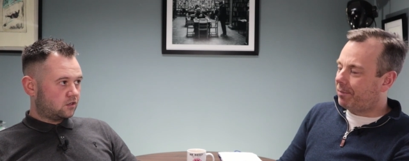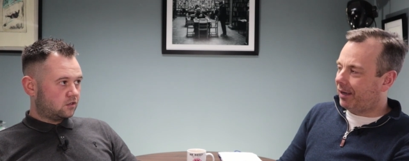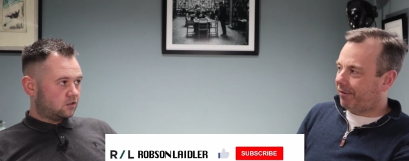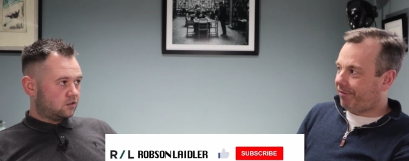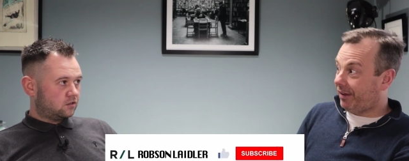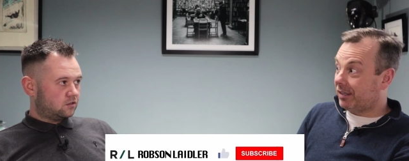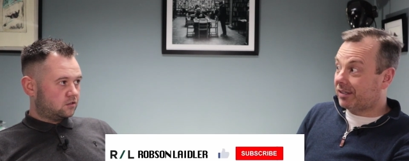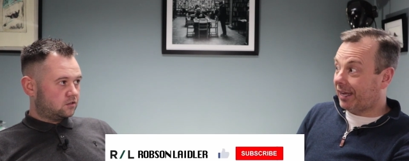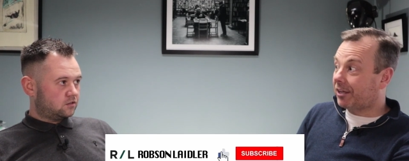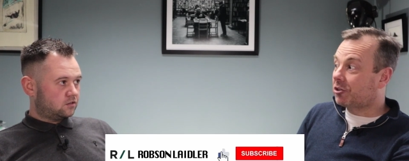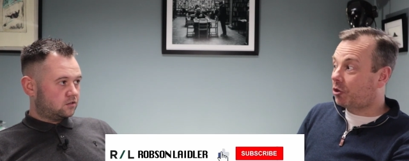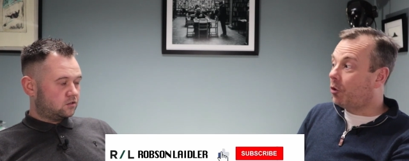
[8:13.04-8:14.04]
Speaker 1: It feels like
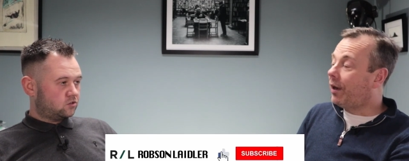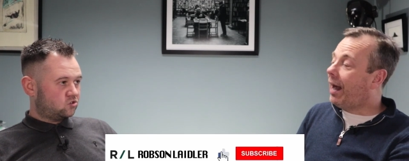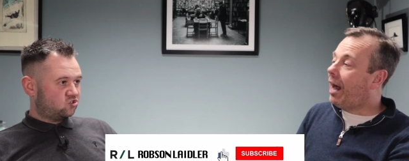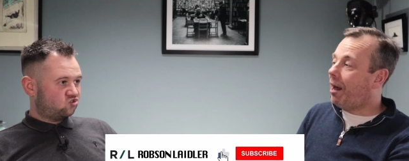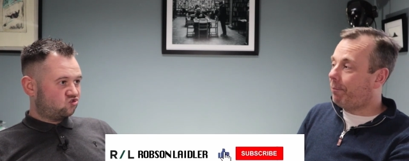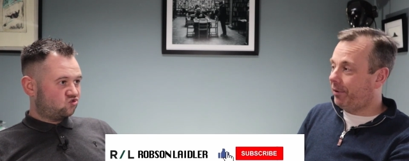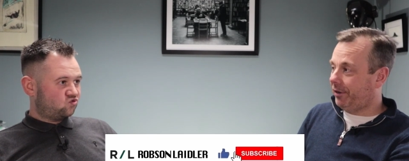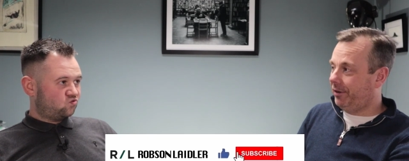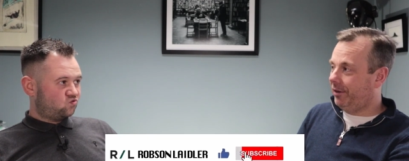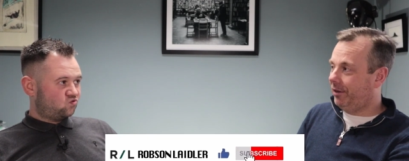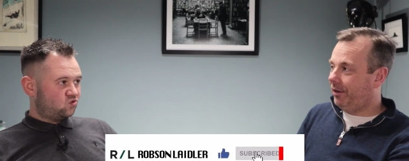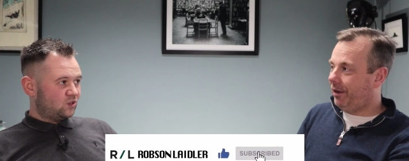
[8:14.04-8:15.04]
it's going to happen.
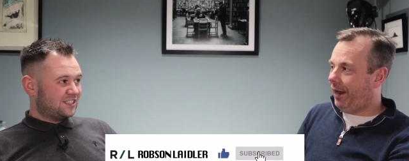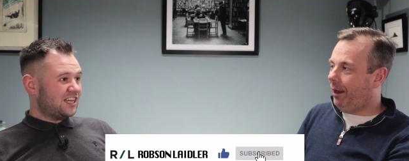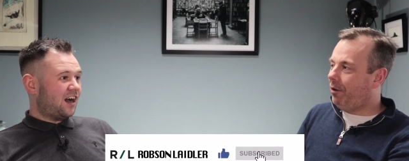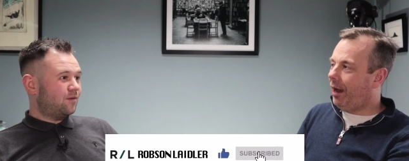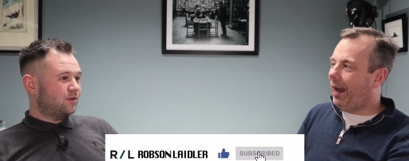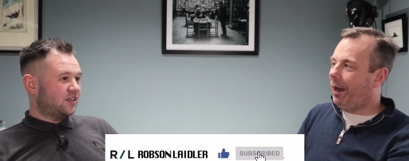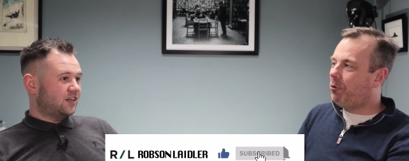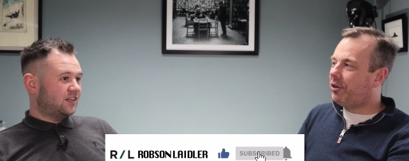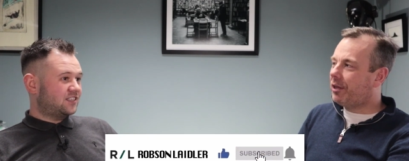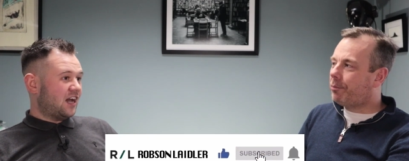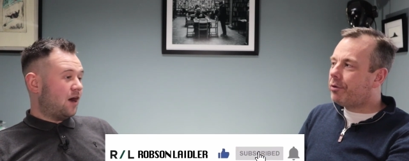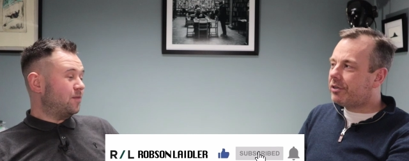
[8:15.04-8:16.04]
It's how, happened. How do
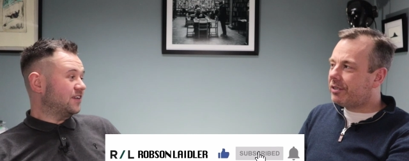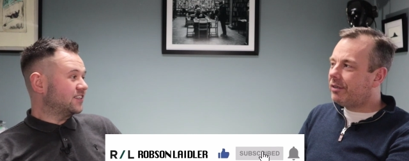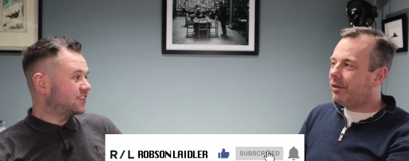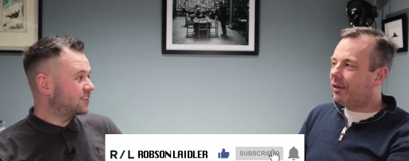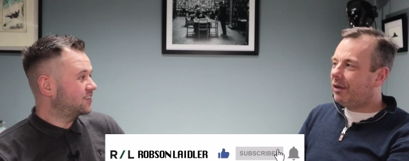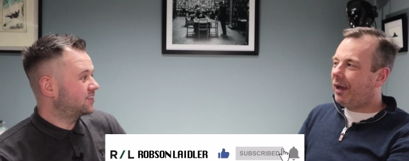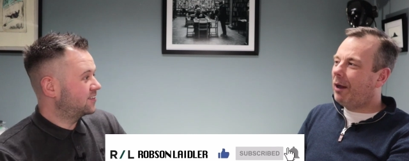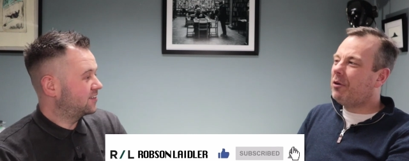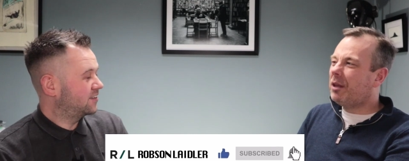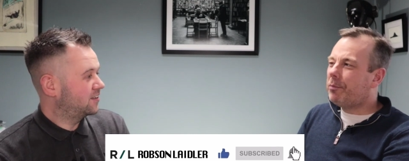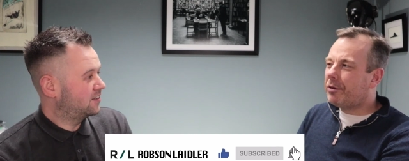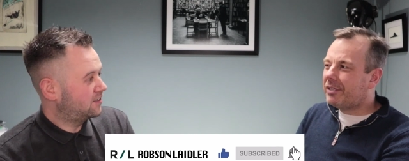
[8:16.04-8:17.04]
it's they happened. How do they
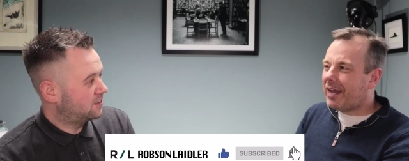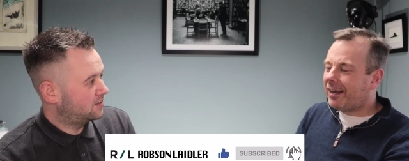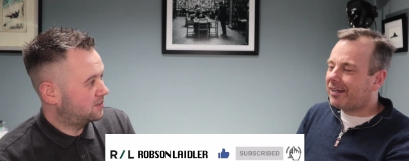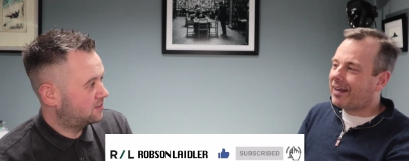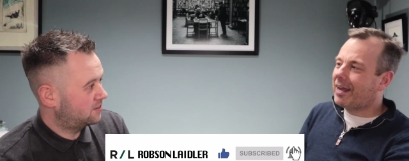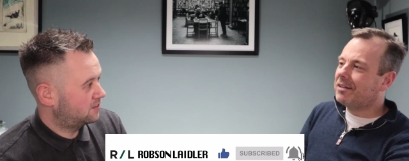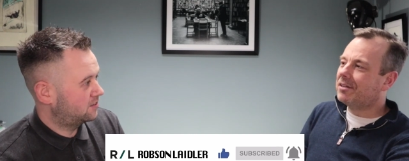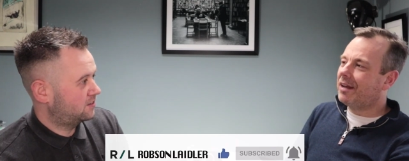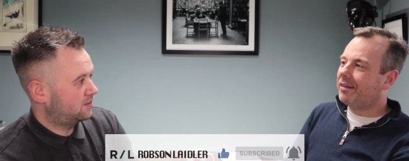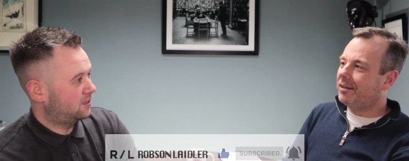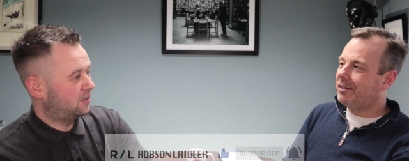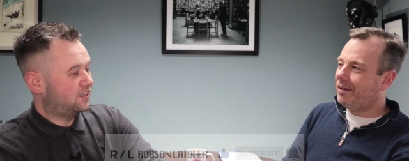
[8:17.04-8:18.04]
protect against that
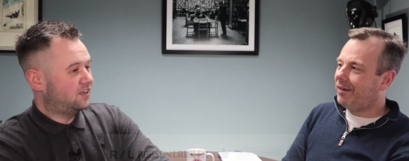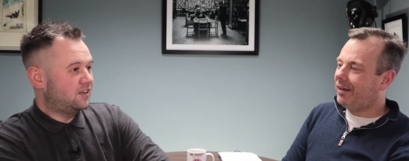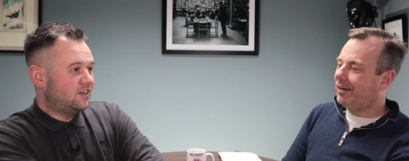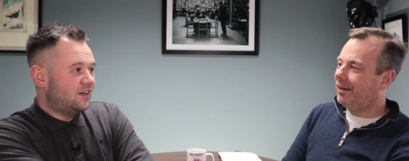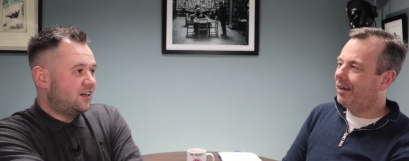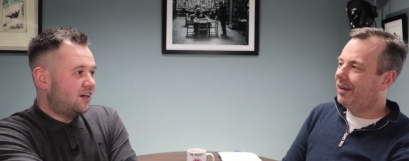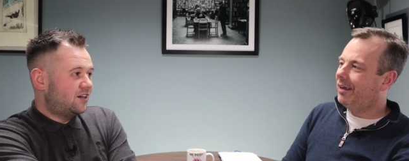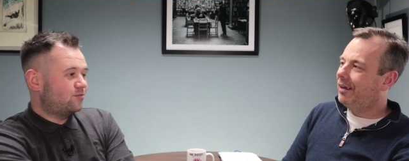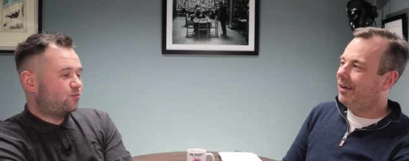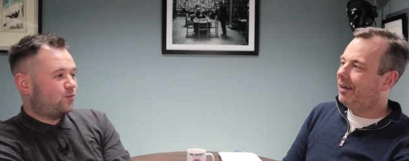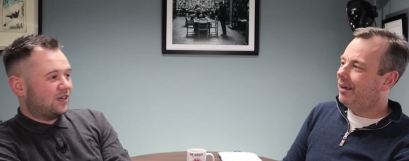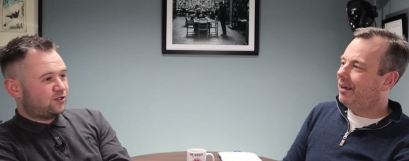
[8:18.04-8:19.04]
then, do you think?
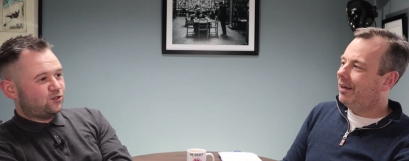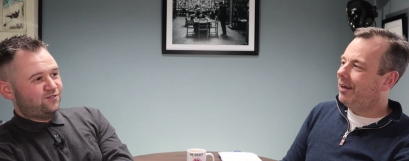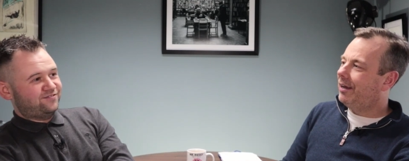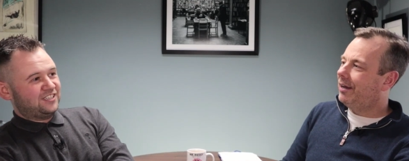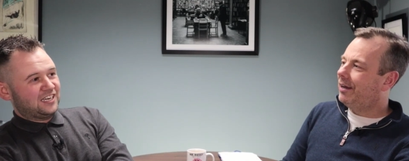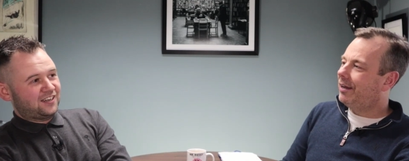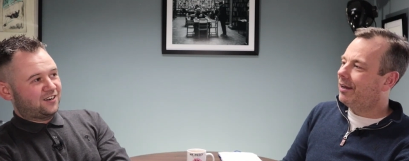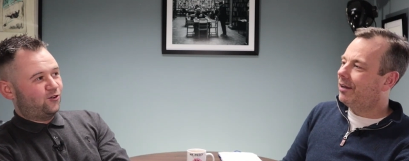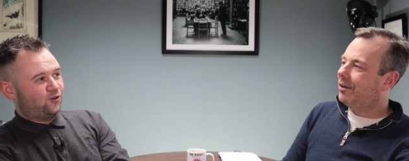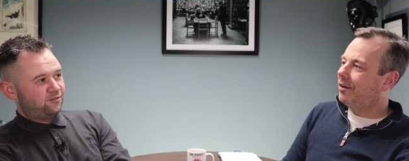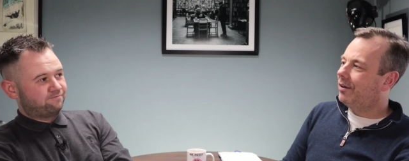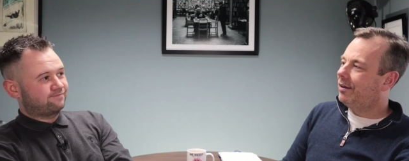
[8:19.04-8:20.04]
Speaker 2: I don't really
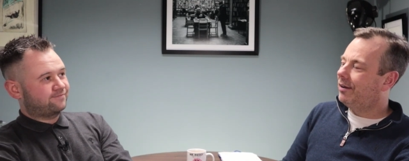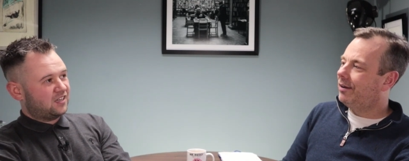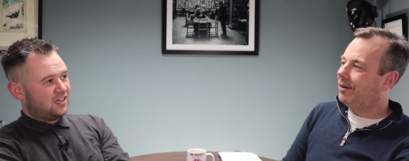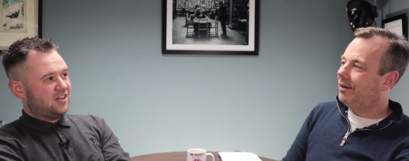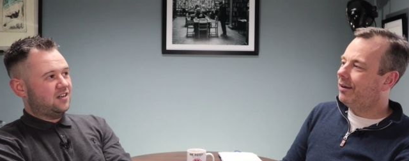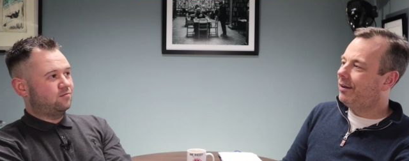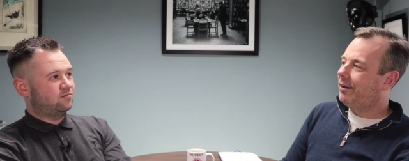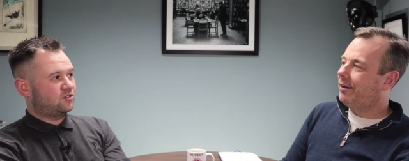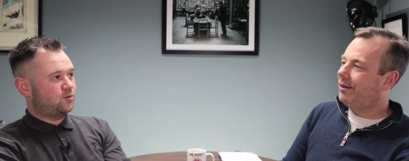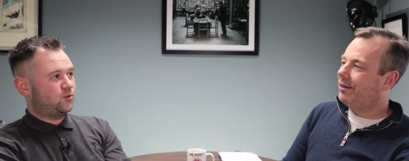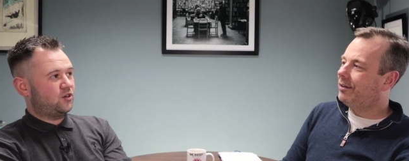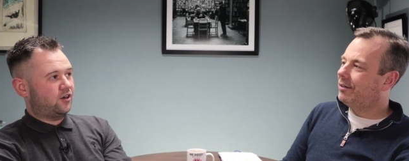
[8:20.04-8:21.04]
know, um,
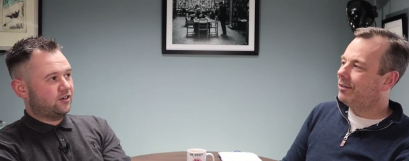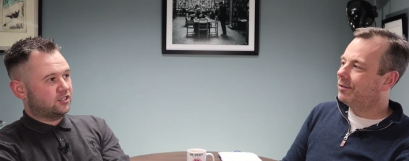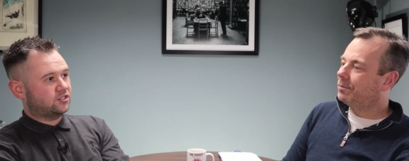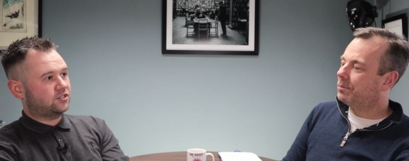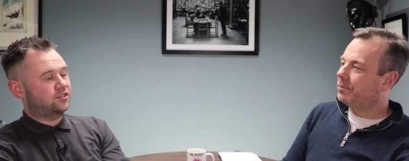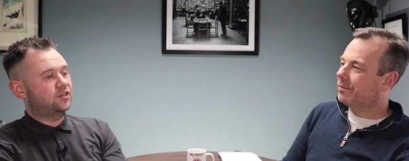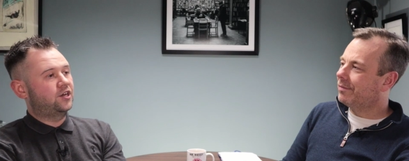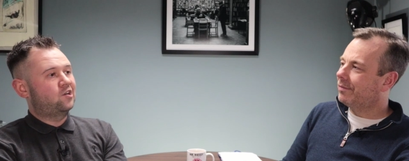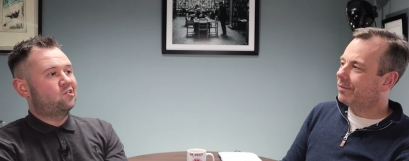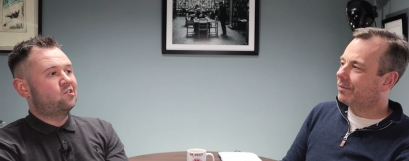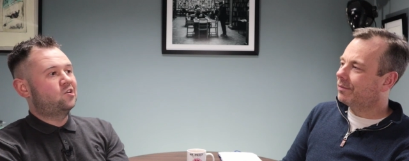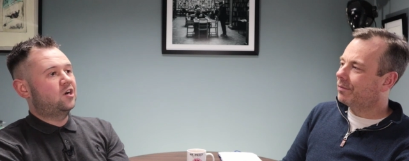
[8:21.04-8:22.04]
to be honest.
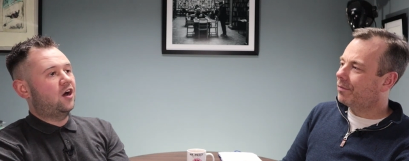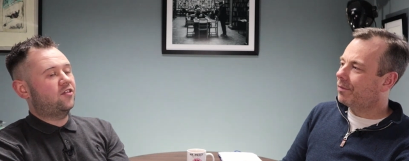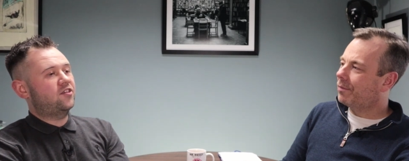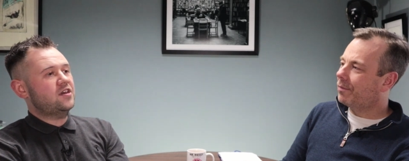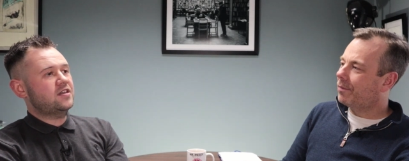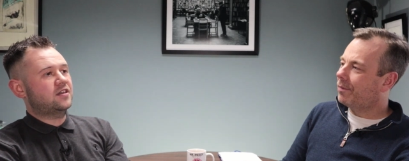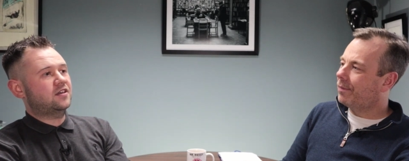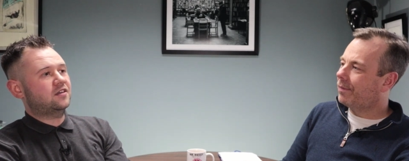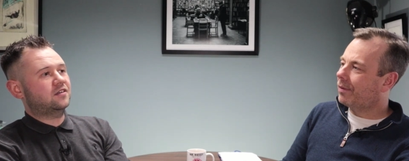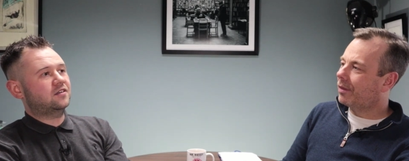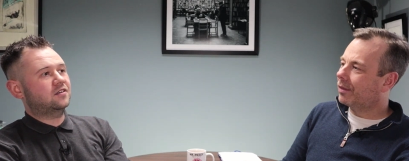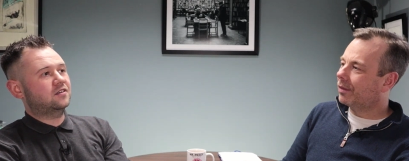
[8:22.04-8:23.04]
I think
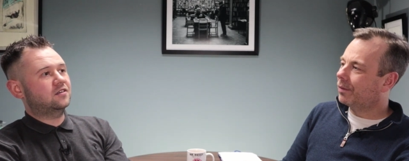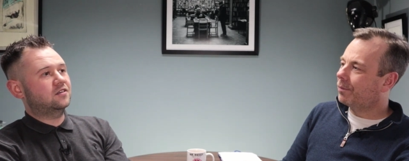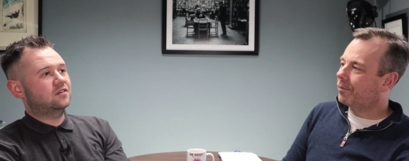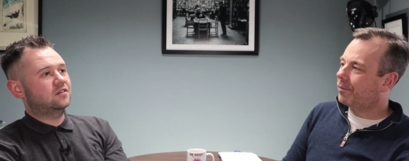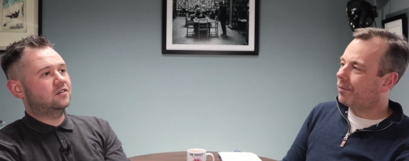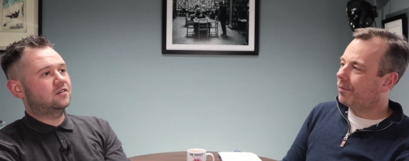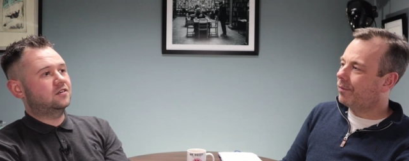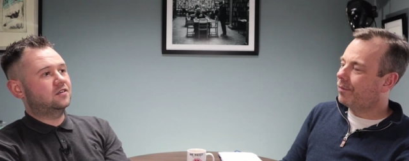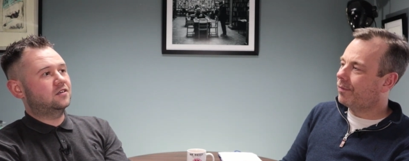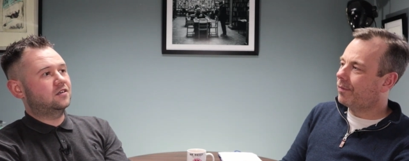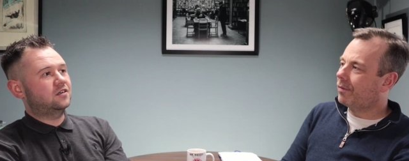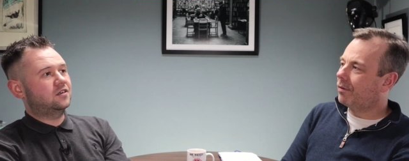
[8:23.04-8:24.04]

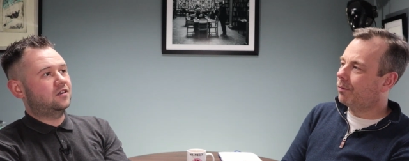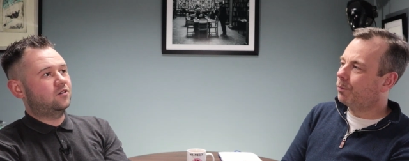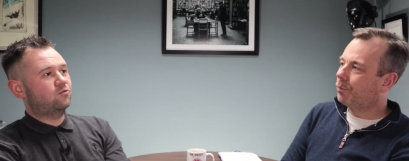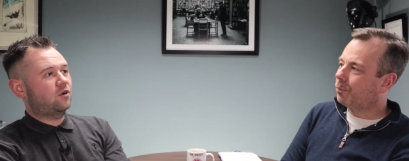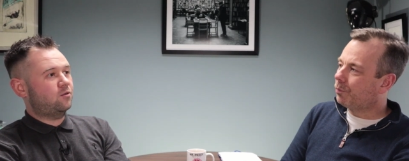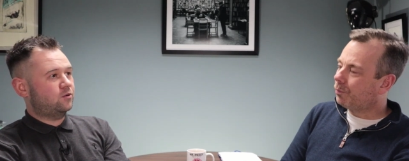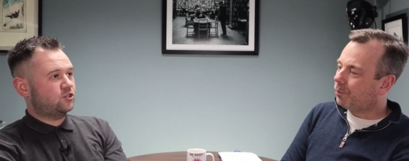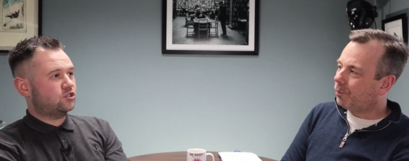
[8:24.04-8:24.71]
what we were just